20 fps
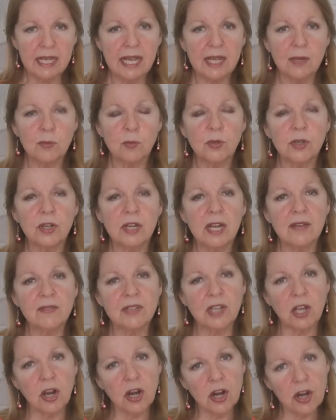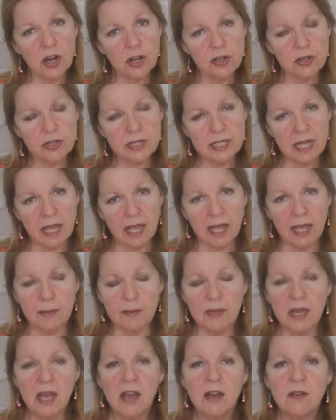and we're having a harder
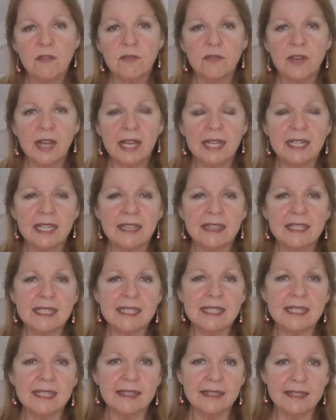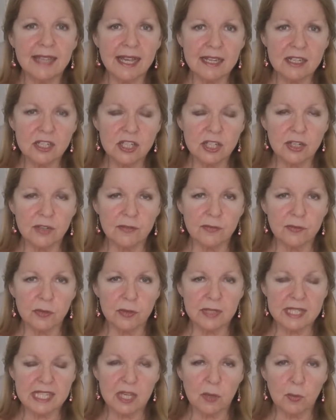time finding the selection of
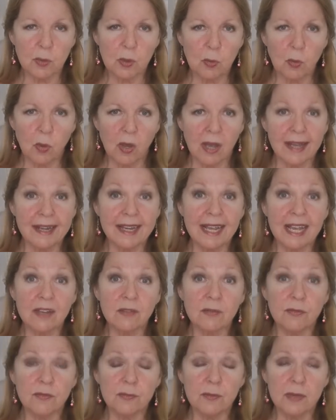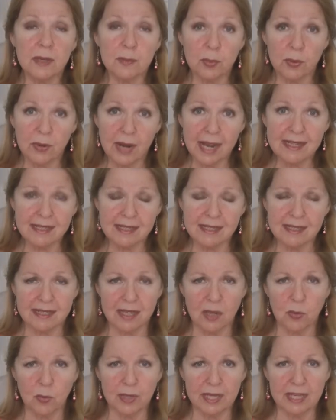foods that we want at prices
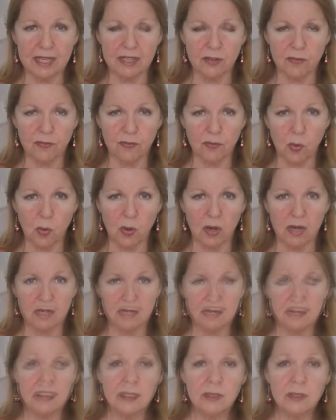that we can afford.